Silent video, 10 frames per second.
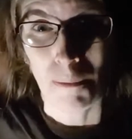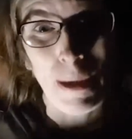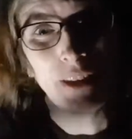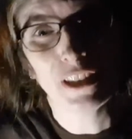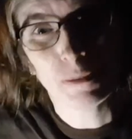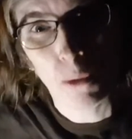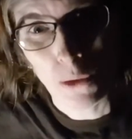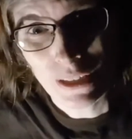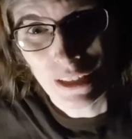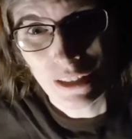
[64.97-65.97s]
By this
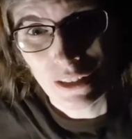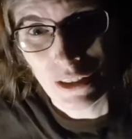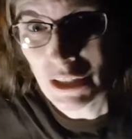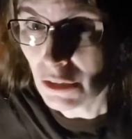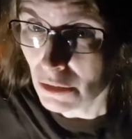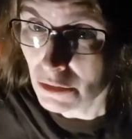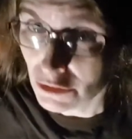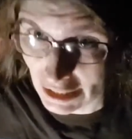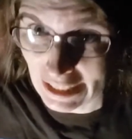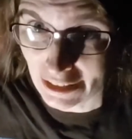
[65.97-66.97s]
point, the
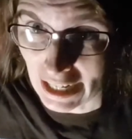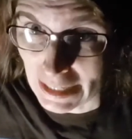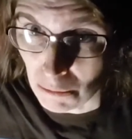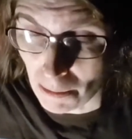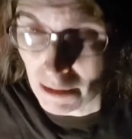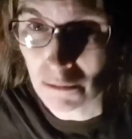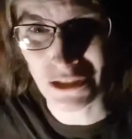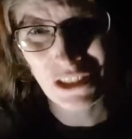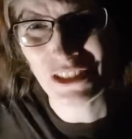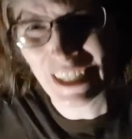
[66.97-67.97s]
teeny tiny woman
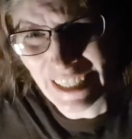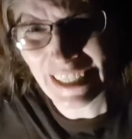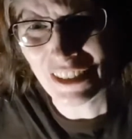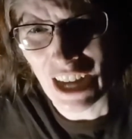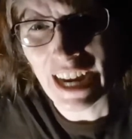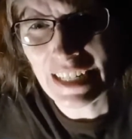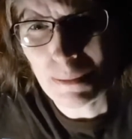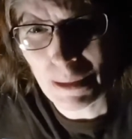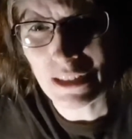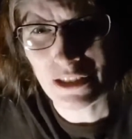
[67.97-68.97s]
was a teeny tiny
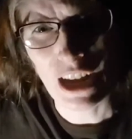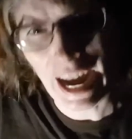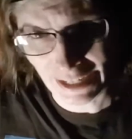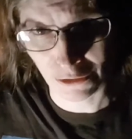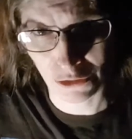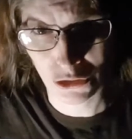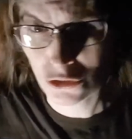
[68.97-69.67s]
bit tired,